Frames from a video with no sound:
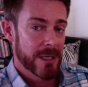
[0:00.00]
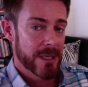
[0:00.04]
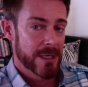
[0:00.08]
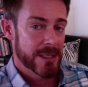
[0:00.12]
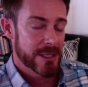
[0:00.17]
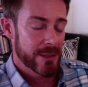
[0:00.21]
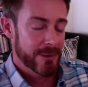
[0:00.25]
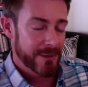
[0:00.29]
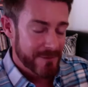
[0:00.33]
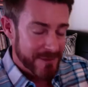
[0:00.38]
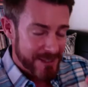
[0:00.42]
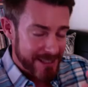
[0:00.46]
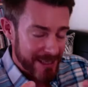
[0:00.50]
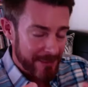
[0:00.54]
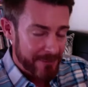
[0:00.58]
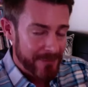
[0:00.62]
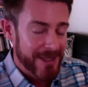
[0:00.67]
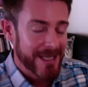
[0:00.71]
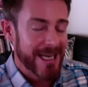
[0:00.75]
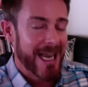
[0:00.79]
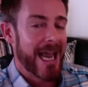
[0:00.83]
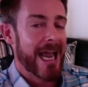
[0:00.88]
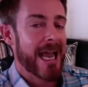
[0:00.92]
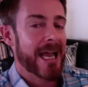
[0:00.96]
So if
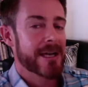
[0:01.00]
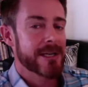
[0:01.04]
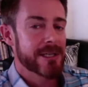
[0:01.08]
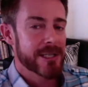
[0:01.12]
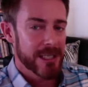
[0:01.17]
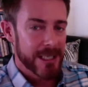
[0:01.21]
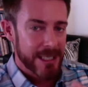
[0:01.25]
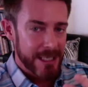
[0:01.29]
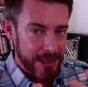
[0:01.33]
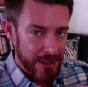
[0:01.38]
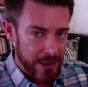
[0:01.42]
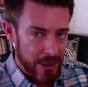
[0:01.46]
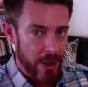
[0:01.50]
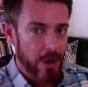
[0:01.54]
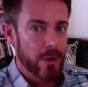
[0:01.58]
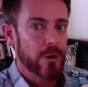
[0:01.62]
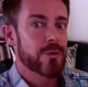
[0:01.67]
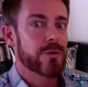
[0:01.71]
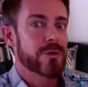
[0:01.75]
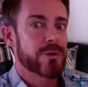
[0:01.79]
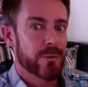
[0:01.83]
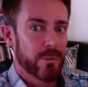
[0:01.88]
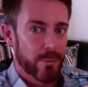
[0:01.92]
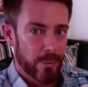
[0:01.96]
something actually
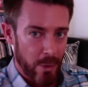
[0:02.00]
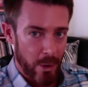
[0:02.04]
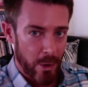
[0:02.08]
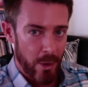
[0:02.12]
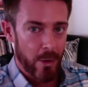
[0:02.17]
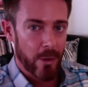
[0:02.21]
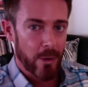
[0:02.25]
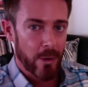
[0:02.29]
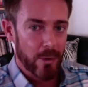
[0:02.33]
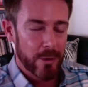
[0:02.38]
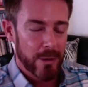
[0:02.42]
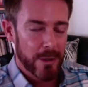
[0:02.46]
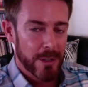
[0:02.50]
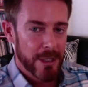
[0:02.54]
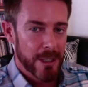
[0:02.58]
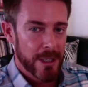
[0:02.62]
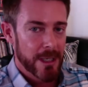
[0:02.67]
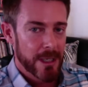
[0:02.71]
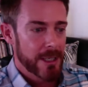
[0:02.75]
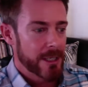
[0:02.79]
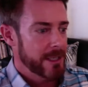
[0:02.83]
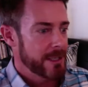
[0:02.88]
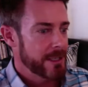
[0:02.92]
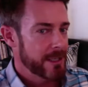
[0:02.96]
goes wrong,
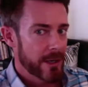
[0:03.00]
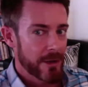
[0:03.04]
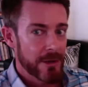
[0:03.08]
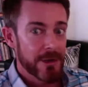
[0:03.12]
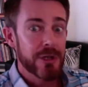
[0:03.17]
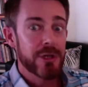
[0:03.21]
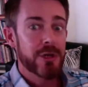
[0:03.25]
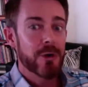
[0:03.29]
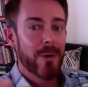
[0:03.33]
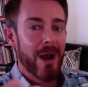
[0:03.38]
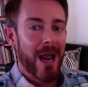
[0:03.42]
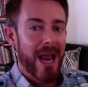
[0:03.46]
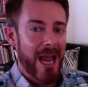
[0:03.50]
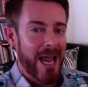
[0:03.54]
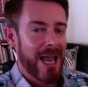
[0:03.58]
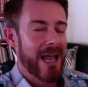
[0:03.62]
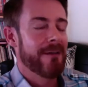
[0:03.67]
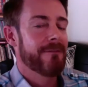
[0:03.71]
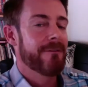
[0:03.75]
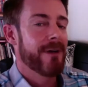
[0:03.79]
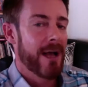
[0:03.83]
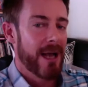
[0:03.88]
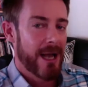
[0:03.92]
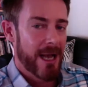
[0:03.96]
you
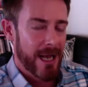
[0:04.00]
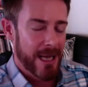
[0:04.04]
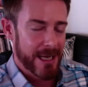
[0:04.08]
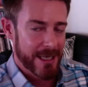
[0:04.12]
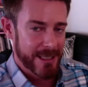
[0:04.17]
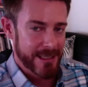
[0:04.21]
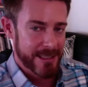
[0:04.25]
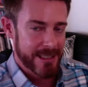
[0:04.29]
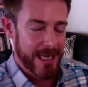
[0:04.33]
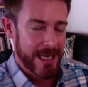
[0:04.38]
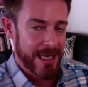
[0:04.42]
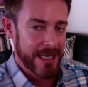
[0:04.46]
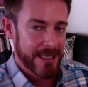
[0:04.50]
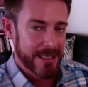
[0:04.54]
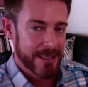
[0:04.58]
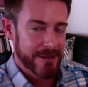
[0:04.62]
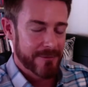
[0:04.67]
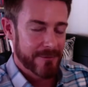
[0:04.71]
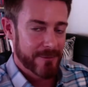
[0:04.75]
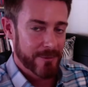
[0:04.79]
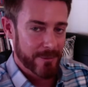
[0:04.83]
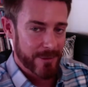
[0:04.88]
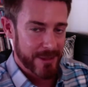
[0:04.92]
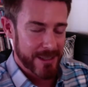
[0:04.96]
have a heart attack,
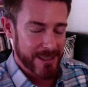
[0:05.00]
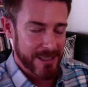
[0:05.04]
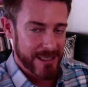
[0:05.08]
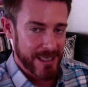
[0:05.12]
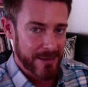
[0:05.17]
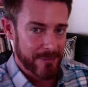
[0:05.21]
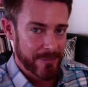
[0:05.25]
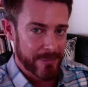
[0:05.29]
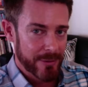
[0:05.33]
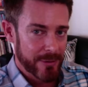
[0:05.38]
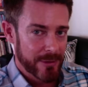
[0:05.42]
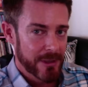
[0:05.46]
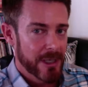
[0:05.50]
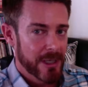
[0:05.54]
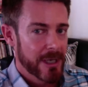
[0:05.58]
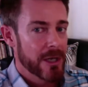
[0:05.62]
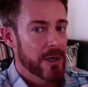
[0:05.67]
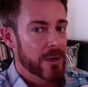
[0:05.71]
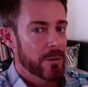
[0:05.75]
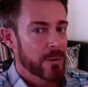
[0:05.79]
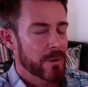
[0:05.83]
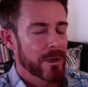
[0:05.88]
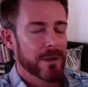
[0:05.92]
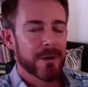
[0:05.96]
for example,
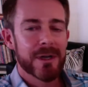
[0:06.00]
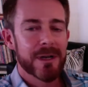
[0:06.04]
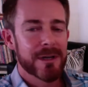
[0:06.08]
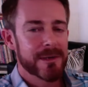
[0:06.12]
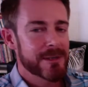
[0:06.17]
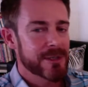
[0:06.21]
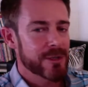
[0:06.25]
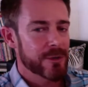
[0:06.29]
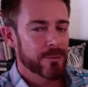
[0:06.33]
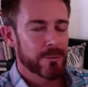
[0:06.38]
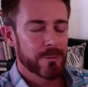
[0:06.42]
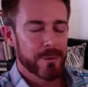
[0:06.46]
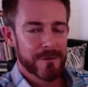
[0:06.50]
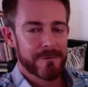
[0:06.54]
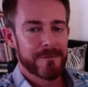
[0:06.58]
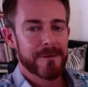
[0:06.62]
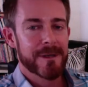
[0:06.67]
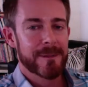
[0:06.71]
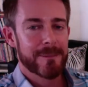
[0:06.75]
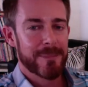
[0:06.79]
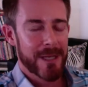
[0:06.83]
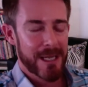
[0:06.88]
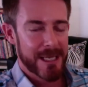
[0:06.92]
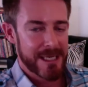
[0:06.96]
we're in a
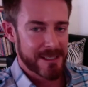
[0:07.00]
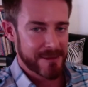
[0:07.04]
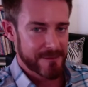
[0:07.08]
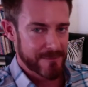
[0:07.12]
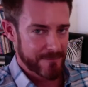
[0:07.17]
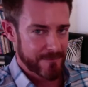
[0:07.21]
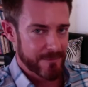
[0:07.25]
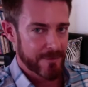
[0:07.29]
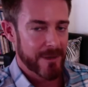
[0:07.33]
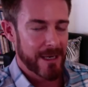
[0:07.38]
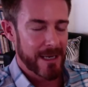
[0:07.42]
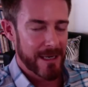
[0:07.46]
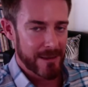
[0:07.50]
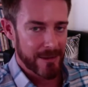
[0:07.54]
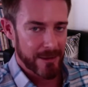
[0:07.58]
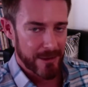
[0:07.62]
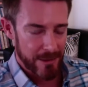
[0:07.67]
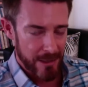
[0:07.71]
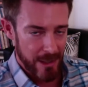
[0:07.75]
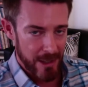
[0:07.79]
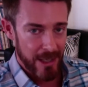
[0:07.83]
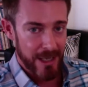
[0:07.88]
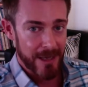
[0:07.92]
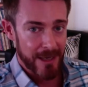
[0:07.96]
terrific place for our
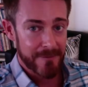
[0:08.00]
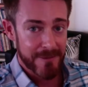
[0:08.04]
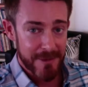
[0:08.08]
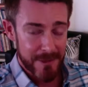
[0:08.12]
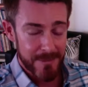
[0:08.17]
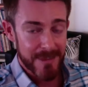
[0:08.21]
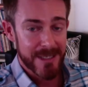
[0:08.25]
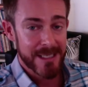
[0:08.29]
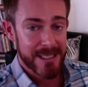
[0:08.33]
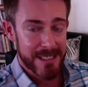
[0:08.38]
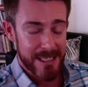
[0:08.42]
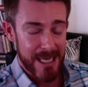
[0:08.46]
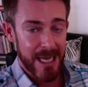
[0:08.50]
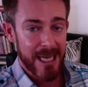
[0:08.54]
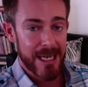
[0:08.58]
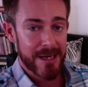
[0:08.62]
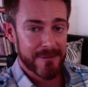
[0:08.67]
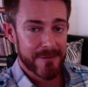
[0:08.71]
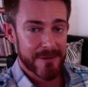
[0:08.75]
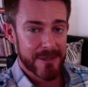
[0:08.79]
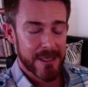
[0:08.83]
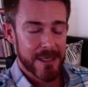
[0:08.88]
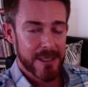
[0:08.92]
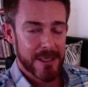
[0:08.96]
life to be
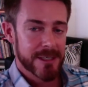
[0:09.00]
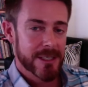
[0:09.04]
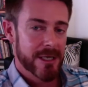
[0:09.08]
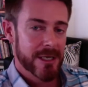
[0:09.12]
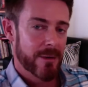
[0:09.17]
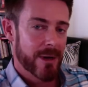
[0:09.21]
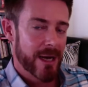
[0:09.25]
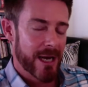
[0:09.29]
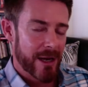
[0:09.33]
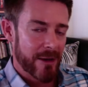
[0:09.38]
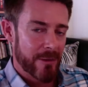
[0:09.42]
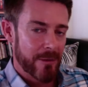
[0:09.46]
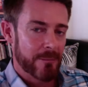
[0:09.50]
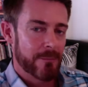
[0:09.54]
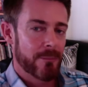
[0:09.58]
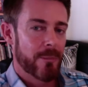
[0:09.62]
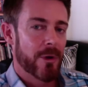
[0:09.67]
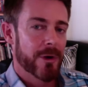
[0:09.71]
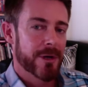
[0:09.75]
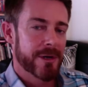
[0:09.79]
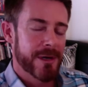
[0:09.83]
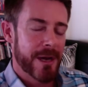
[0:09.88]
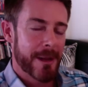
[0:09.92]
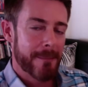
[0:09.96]
saved. So our
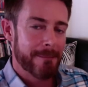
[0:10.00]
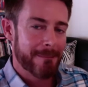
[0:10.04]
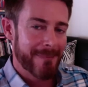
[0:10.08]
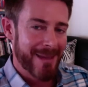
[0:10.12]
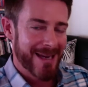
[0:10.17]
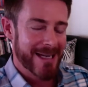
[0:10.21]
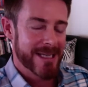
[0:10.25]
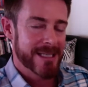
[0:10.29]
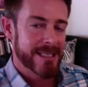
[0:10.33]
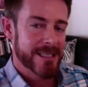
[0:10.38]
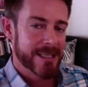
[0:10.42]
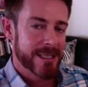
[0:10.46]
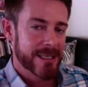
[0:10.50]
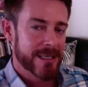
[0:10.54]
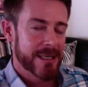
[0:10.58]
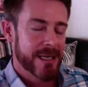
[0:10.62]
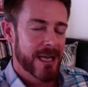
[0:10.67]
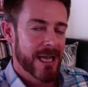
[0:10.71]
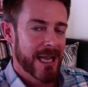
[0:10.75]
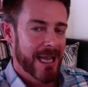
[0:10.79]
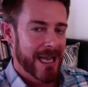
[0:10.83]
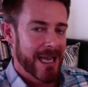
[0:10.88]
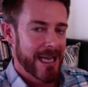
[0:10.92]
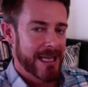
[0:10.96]
modern medicine
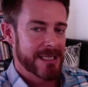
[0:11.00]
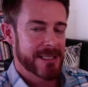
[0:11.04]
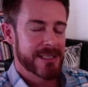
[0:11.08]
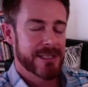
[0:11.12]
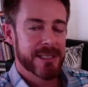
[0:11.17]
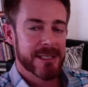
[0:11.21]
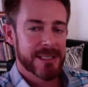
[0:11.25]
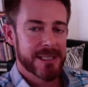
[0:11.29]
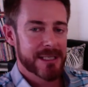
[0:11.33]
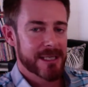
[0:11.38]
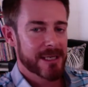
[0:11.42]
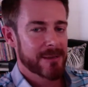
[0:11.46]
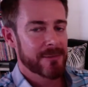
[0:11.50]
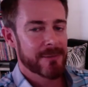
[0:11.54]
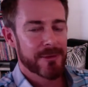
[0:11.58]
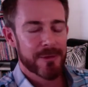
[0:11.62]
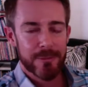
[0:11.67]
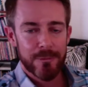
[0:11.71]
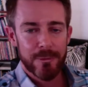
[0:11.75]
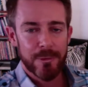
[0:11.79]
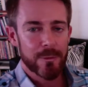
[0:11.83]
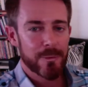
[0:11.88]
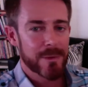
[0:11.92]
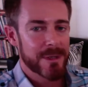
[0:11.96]
has just come
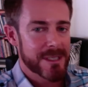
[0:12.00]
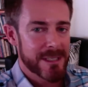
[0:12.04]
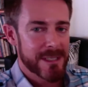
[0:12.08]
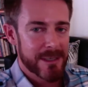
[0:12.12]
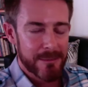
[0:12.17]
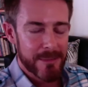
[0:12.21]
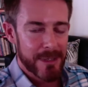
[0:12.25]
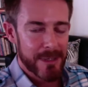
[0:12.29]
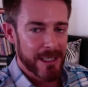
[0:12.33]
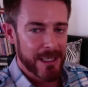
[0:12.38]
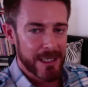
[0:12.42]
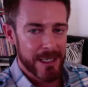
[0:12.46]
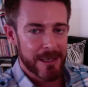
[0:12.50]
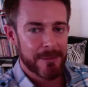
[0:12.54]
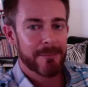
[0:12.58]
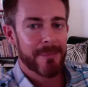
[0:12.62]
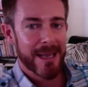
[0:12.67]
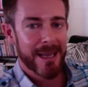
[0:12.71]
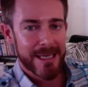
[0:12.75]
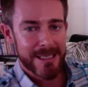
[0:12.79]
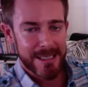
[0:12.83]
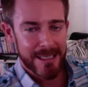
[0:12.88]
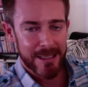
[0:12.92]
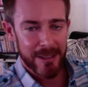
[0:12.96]
through with some
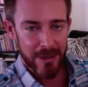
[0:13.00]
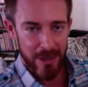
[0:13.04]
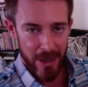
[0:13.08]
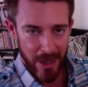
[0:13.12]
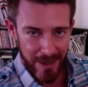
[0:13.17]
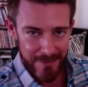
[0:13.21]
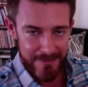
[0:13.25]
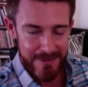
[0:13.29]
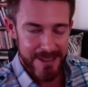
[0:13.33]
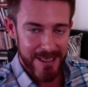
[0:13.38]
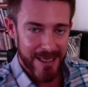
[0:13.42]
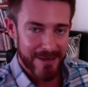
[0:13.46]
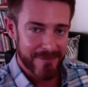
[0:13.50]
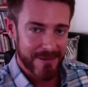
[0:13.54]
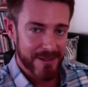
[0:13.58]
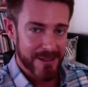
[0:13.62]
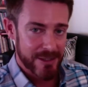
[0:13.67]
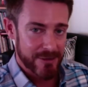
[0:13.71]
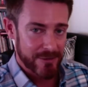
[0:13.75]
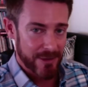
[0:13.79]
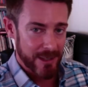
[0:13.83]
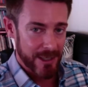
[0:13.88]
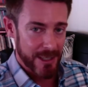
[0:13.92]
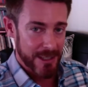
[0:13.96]
amazing life-saving
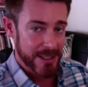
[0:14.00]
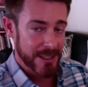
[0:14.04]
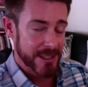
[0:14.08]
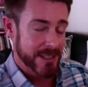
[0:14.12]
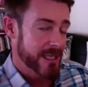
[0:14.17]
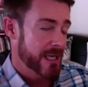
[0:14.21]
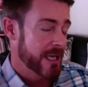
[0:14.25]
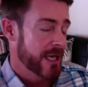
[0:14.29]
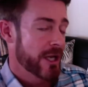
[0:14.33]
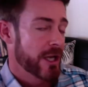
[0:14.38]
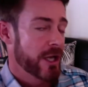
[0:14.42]
strategies.